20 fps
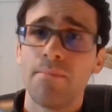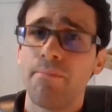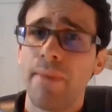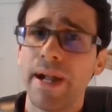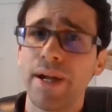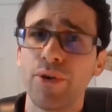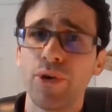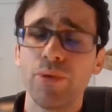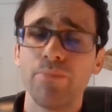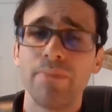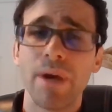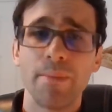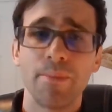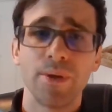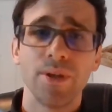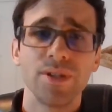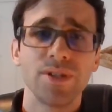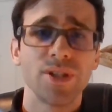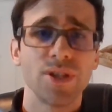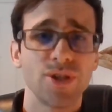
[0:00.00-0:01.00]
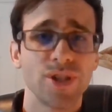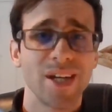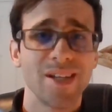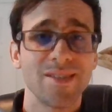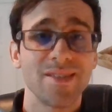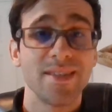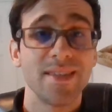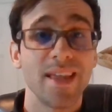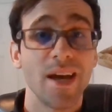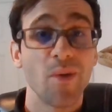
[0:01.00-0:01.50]
My group member
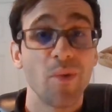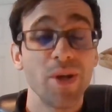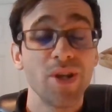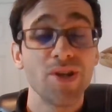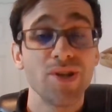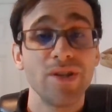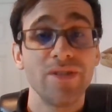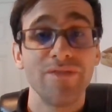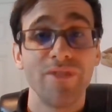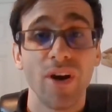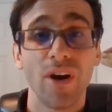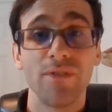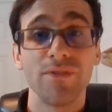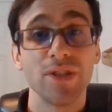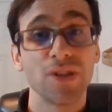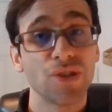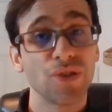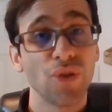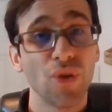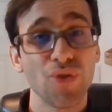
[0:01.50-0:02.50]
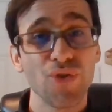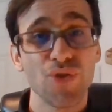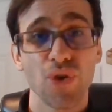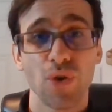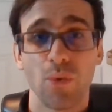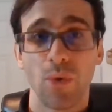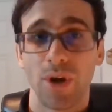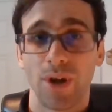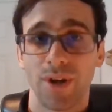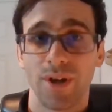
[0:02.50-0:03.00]
suggested that we should involve a social
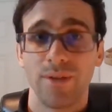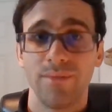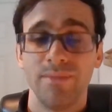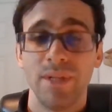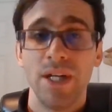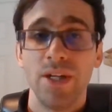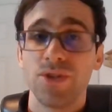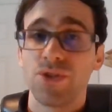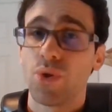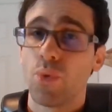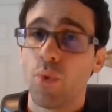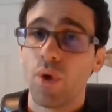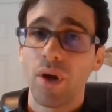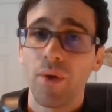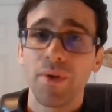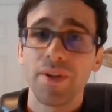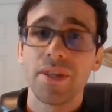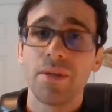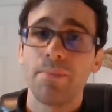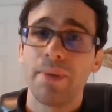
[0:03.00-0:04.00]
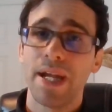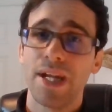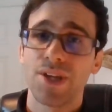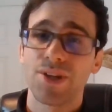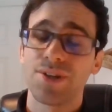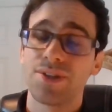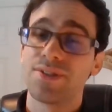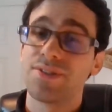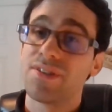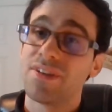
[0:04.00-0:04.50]
worker to work with the
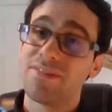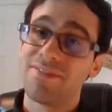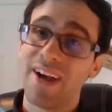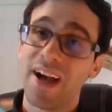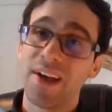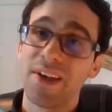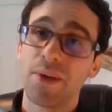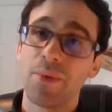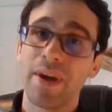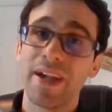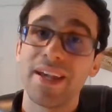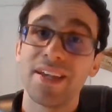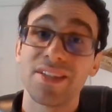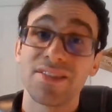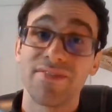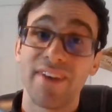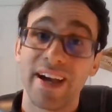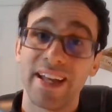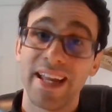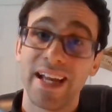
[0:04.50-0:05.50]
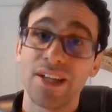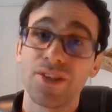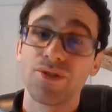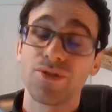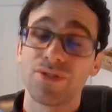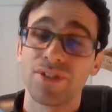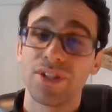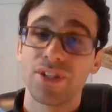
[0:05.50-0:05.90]
patient to evaluate his financial